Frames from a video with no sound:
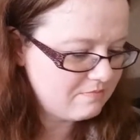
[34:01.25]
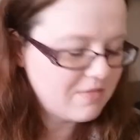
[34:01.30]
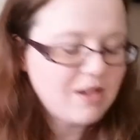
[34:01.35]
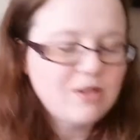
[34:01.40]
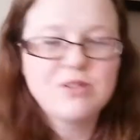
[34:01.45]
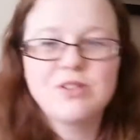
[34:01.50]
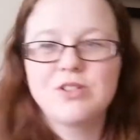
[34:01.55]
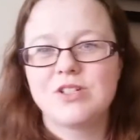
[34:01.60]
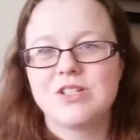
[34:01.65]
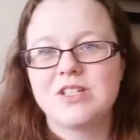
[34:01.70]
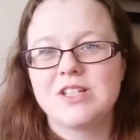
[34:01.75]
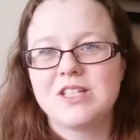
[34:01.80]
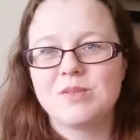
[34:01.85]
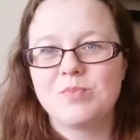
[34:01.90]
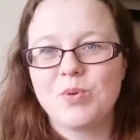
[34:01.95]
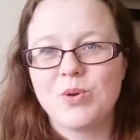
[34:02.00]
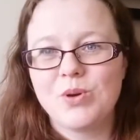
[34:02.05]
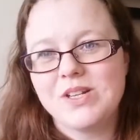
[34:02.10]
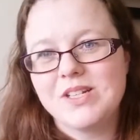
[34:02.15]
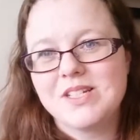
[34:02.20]
I was just
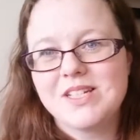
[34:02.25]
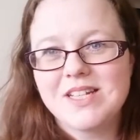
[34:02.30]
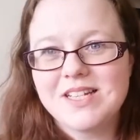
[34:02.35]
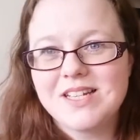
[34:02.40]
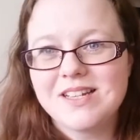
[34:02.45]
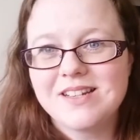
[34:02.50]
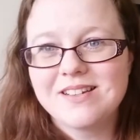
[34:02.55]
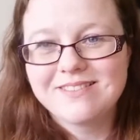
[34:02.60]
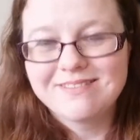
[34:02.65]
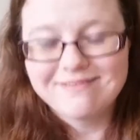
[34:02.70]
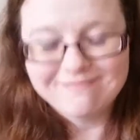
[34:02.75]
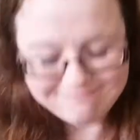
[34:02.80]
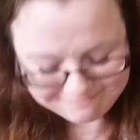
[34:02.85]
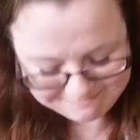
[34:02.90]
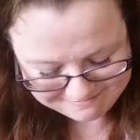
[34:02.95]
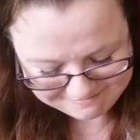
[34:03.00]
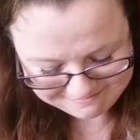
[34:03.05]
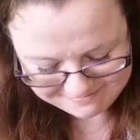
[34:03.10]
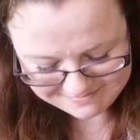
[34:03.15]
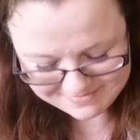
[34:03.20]
disappointed
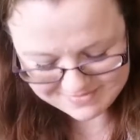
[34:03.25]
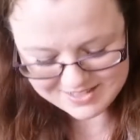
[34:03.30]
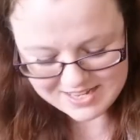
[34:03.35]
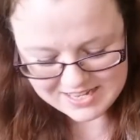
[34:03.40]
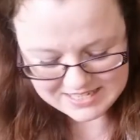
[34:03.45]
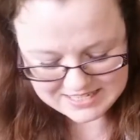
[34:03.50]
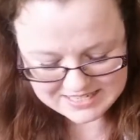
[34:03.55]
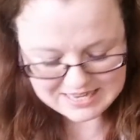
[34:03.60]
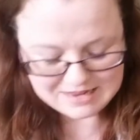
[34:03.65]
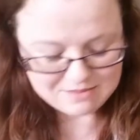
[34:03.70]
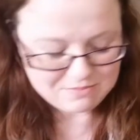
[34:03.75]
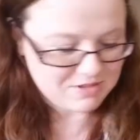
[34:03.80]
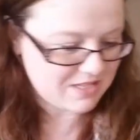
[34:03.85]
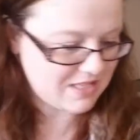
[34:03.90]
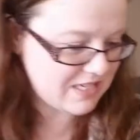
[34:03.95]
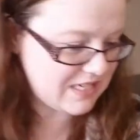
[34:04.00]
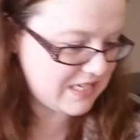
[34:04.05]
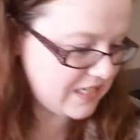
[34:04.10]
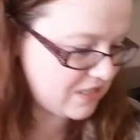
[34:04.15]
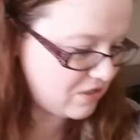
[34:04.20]
that I
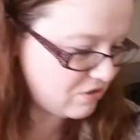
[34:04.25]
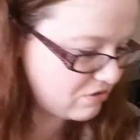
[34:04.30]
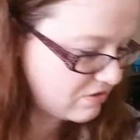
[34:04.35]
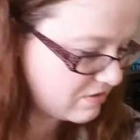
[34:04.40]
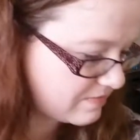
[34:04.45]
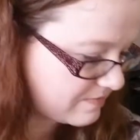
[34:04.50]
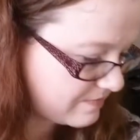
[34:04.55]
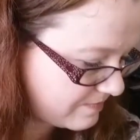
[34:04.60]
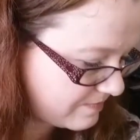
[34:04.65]
snapped the needle.